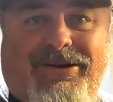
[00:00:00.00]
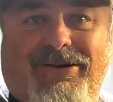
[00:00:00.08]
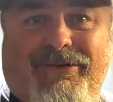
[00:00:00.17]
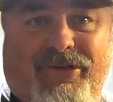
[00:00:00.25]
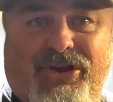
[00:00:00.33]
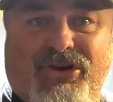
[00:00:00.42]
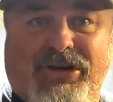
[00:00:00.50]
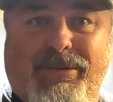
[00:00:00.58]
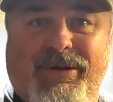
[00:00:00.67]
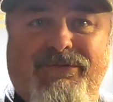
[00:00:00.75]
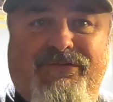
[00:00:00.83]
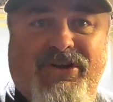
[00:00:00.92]
all the years I've
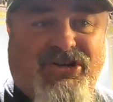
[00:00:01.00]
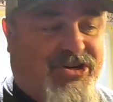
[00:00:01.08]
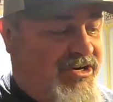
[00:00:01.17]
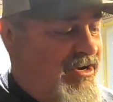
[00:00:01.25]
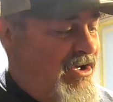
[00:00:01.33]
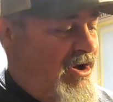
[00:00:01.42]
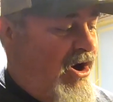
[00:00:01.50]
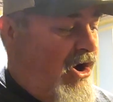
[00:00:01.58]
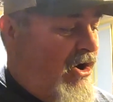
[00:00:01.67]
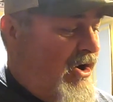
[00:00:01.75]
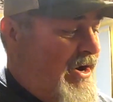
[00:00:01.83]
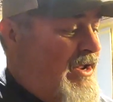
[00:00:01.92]
been fishing
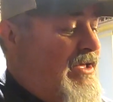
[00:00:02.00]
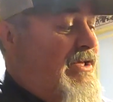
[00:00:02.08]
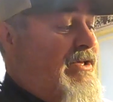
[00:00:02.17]
on